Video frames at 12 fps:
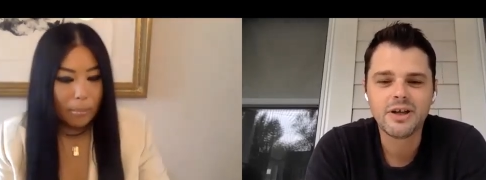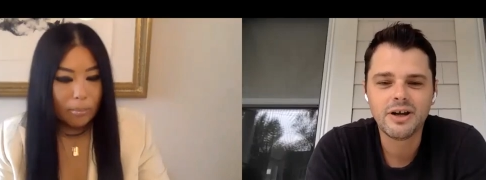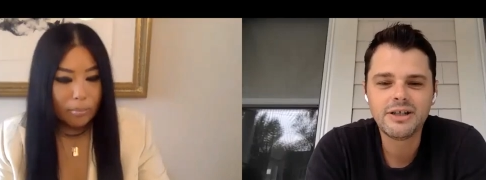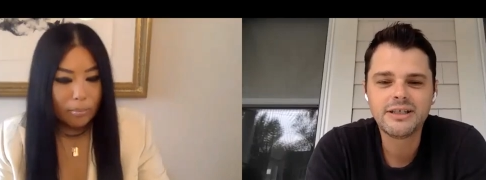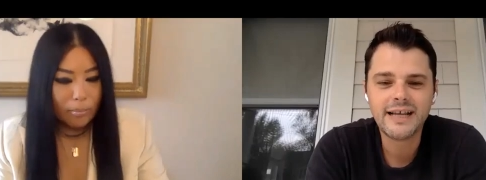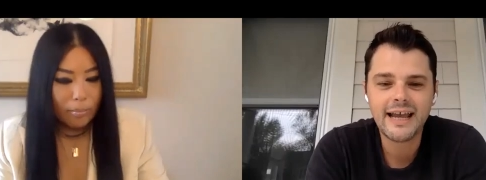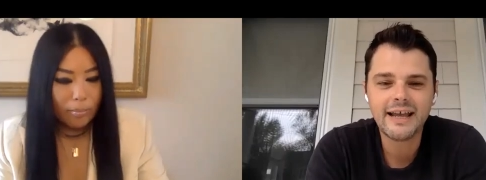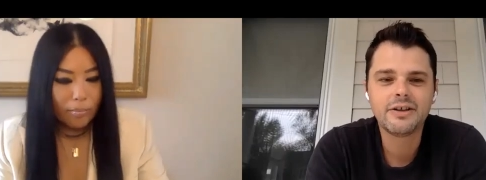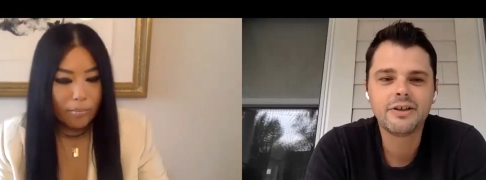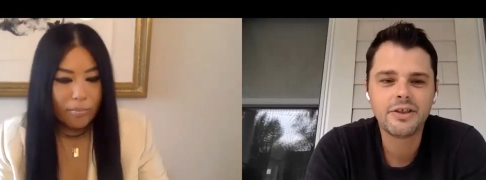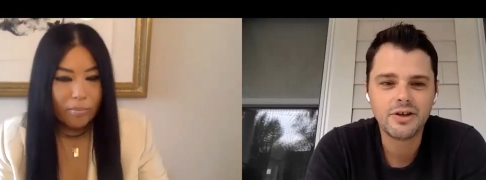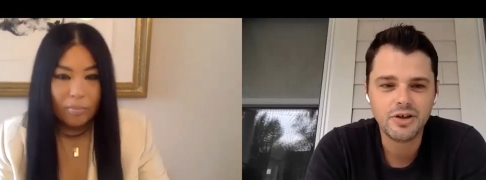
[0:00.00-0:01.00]
Speaker 1: us
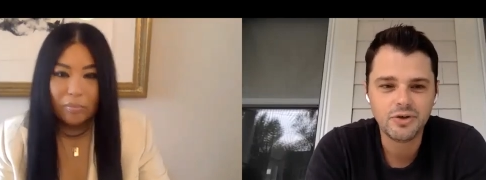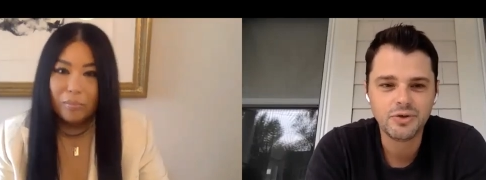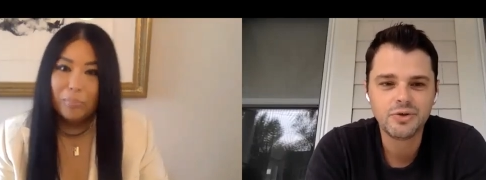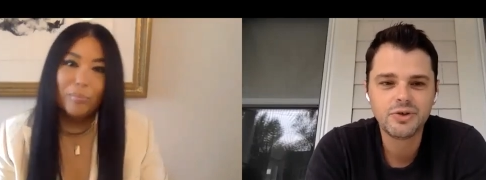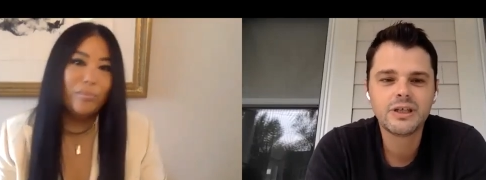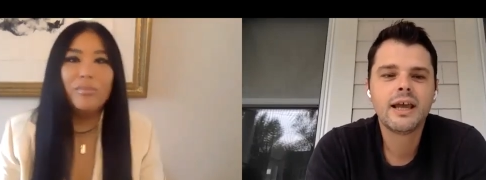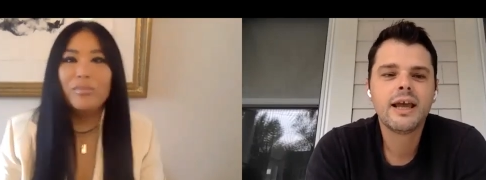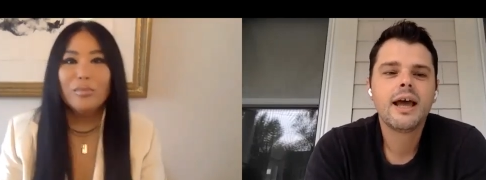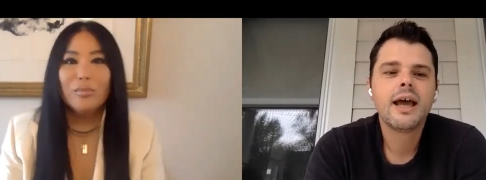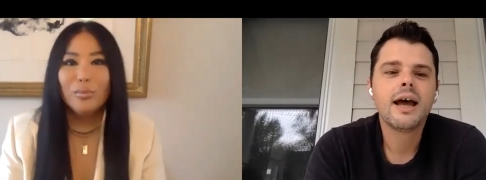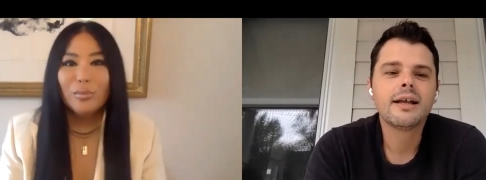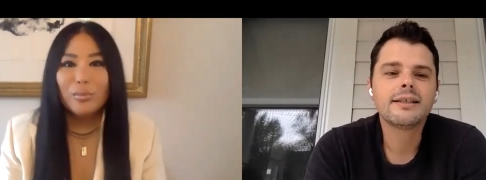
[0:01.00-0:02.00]
untangle the news.
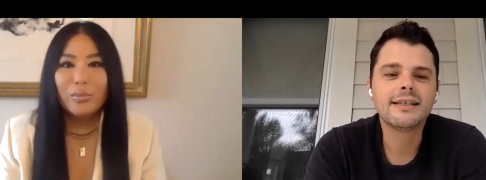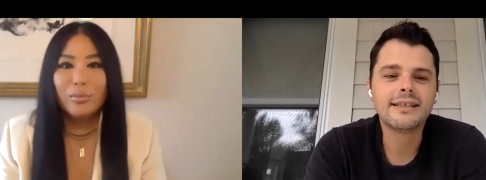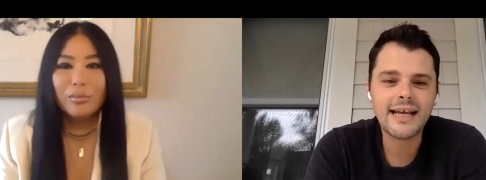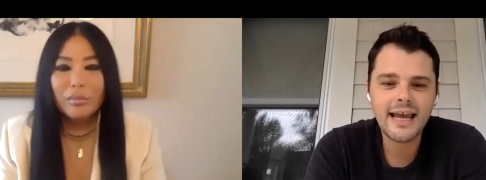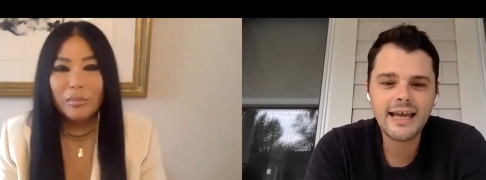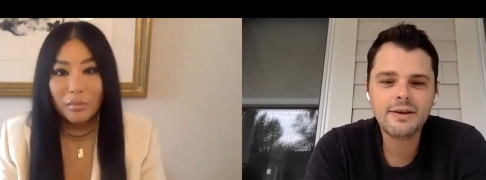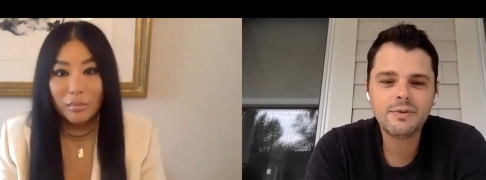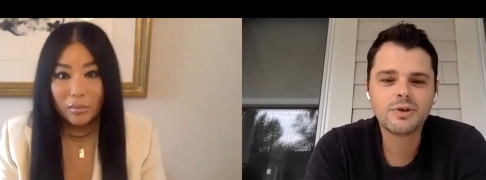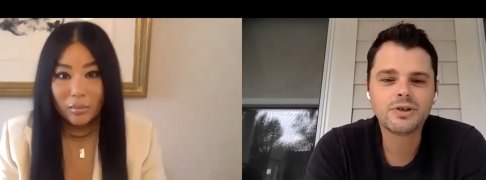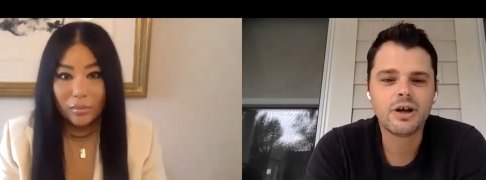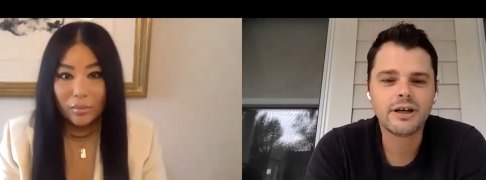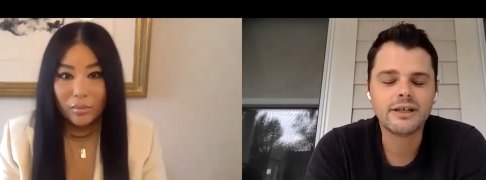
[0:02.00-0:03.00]
Today,
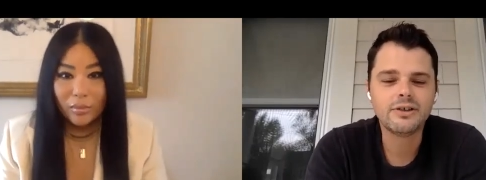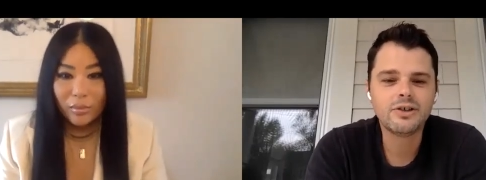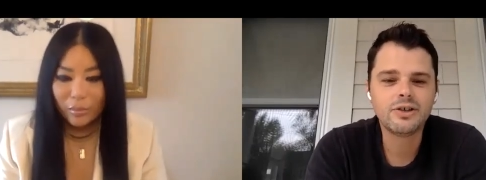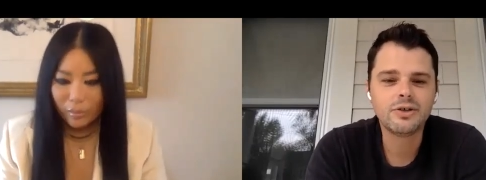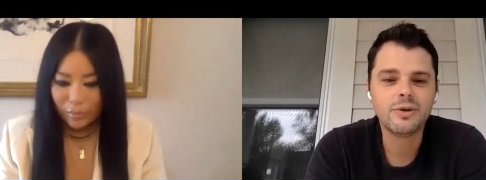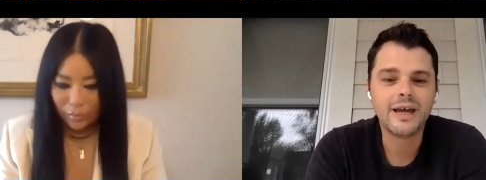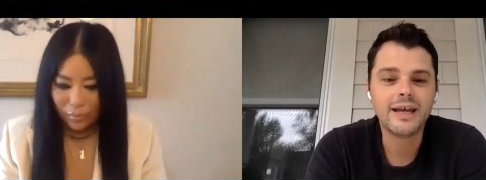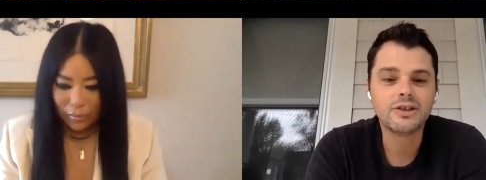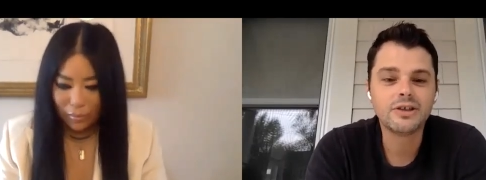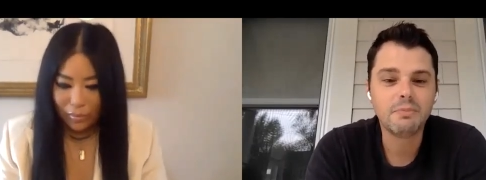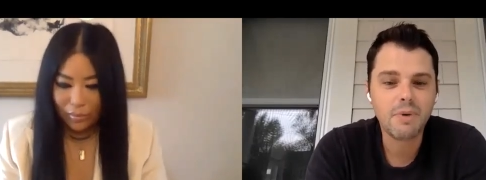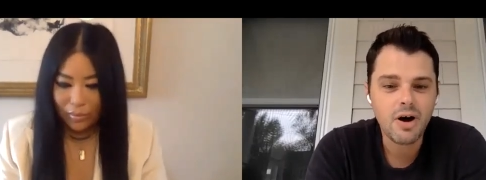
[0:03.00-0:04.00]
we're talking to
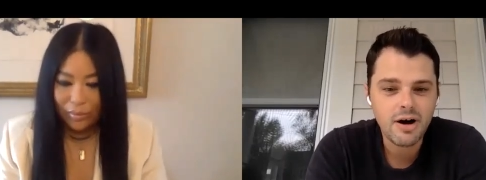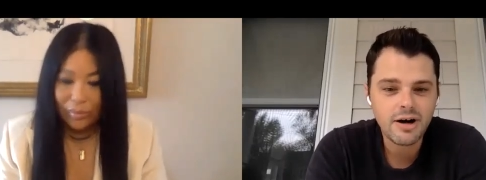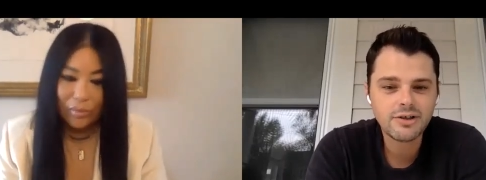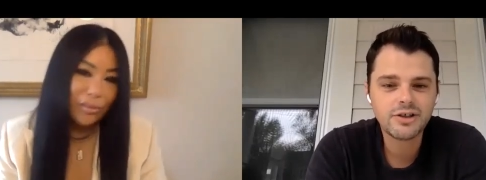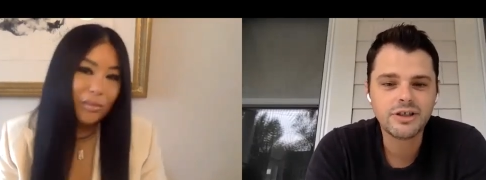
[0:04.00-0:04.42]
Angie Mar.